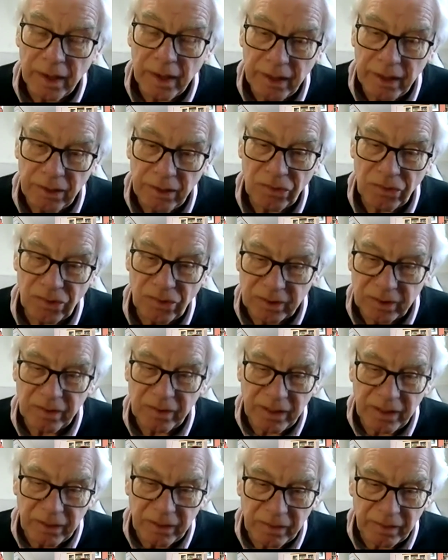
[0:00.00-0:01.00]
into
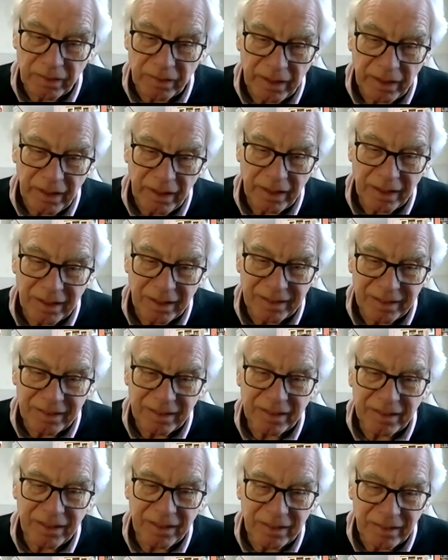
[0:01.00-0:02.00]

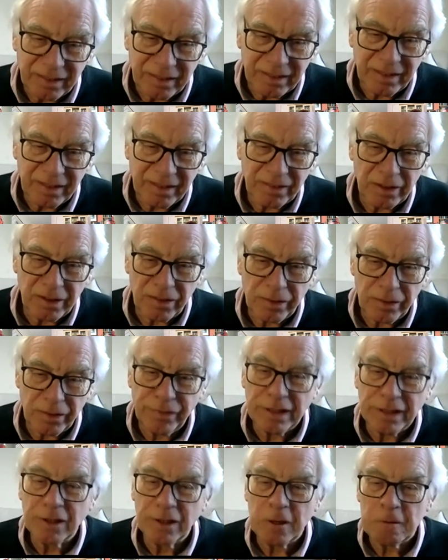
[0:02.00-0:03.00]
the
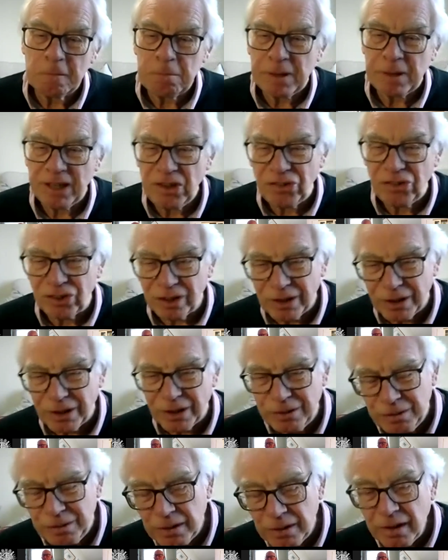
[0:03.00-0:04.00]
villain of
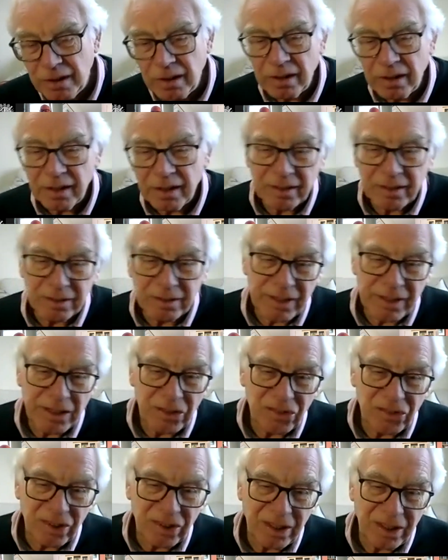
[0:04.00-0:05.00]
Peterloo,
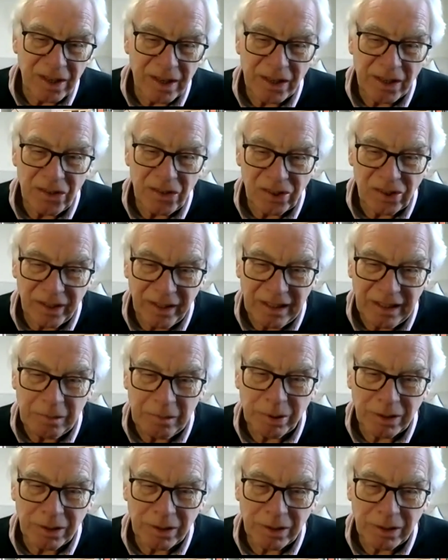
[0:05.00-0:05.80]
1819.